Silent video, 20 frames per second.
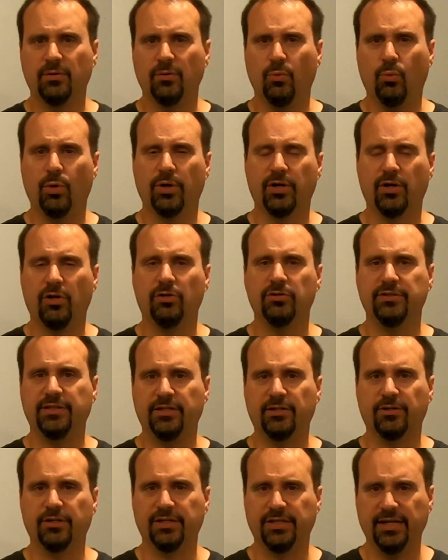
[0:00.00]
what
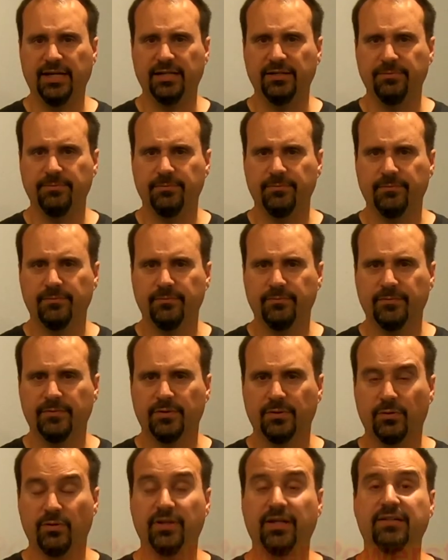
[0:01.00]
alternator to get?
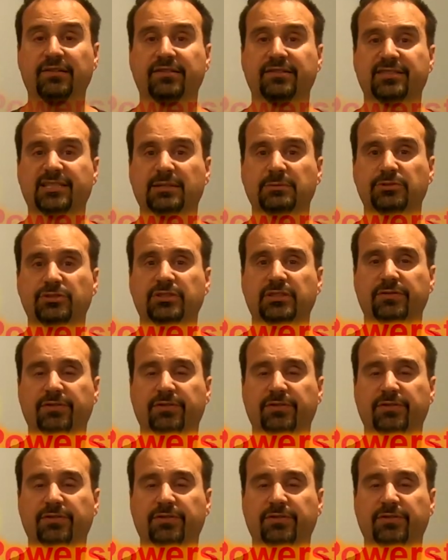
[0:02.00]
Well, that's the subject